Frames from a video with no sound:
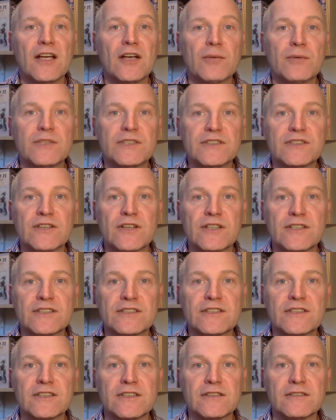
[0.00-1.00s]
we decided
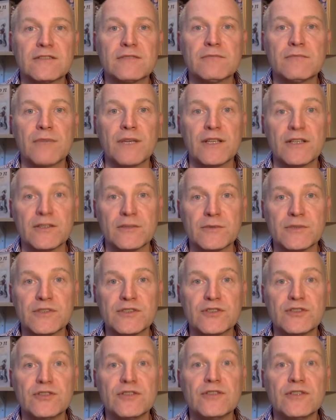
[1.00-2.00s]
to make them
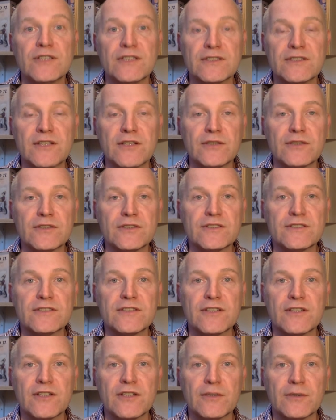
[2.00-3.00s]
as unit tokens,
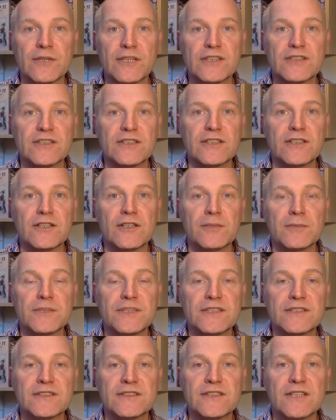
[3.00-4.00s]
so they were actually
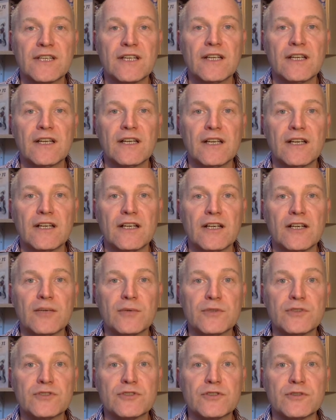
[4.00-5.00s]
armies
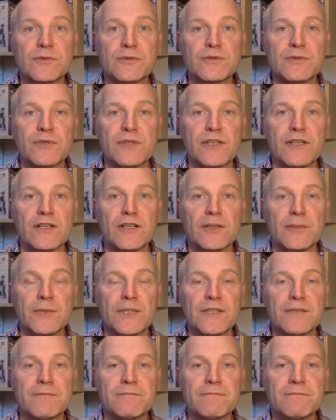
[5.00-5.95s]
with troops for the army.